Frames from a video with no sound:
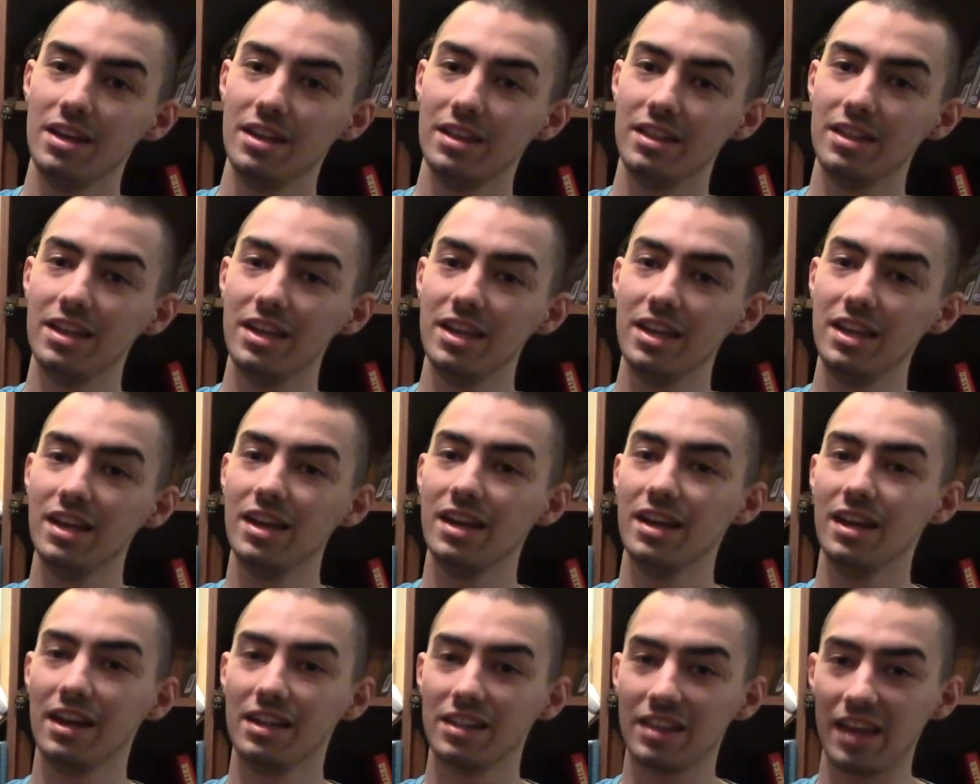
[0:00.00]

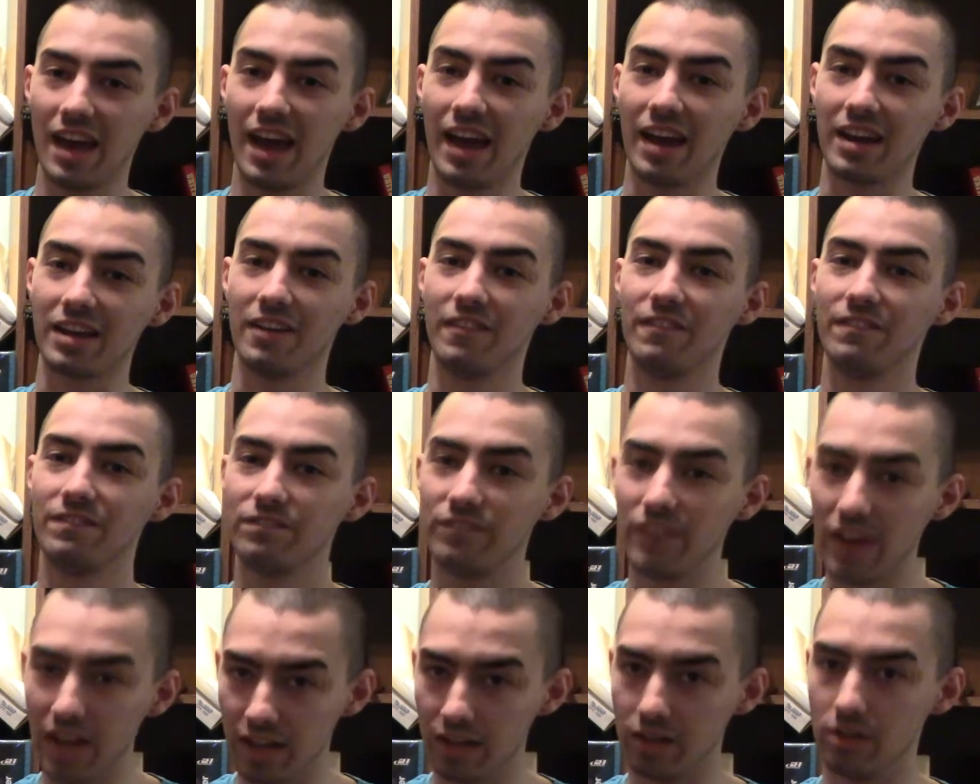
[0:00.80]
the attack
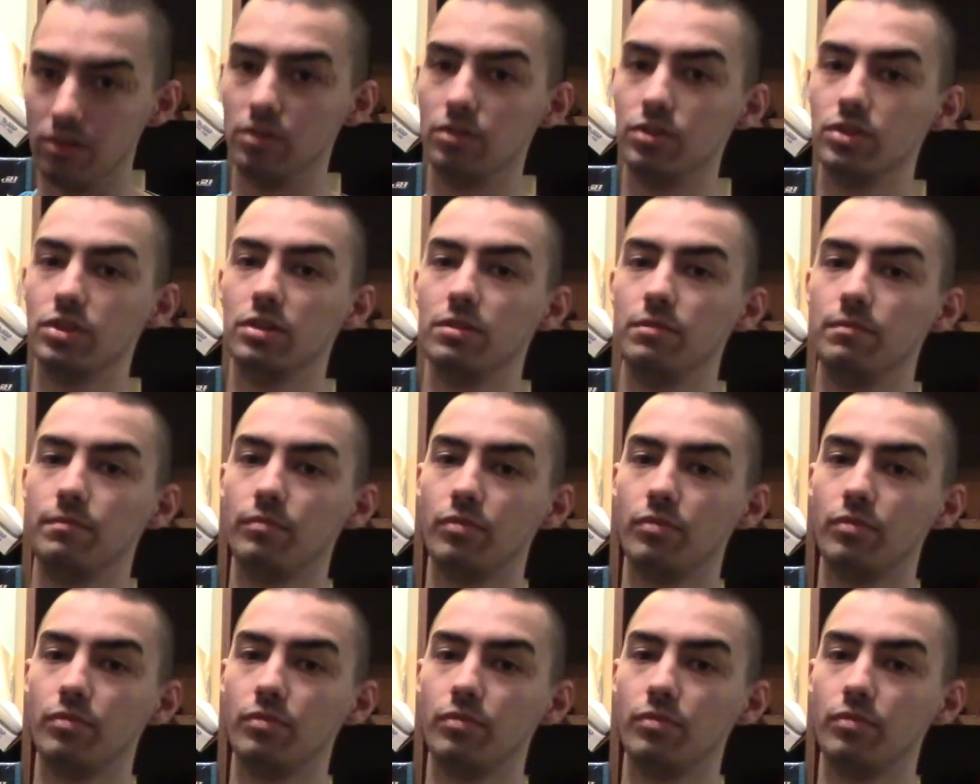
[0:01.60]
failed.